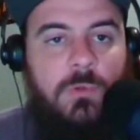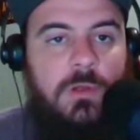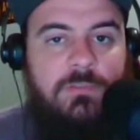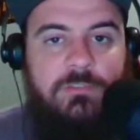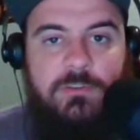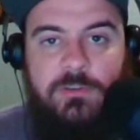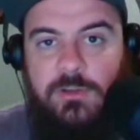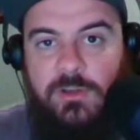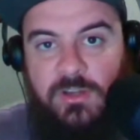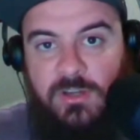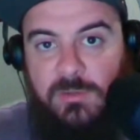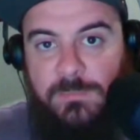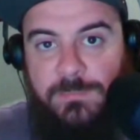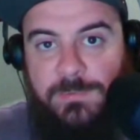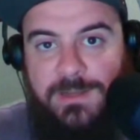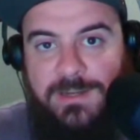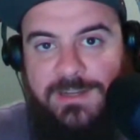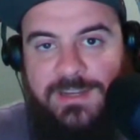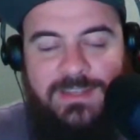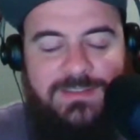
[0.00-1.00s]
Wherever you're getting your
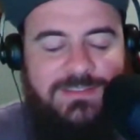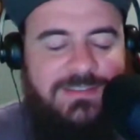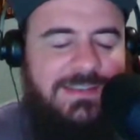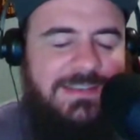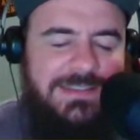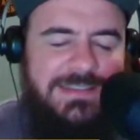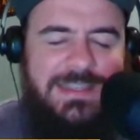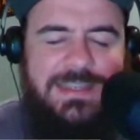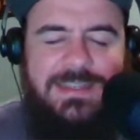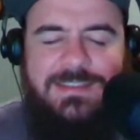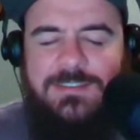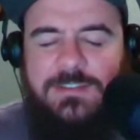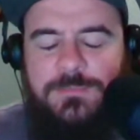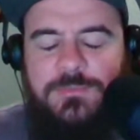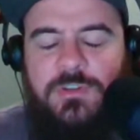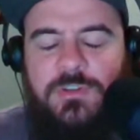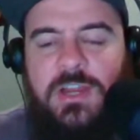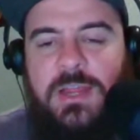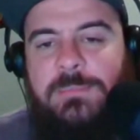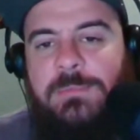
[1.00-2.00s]
podcast, hit like,
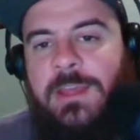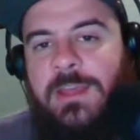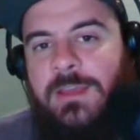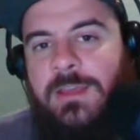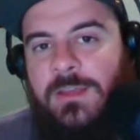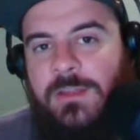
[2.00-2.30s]
subscribe,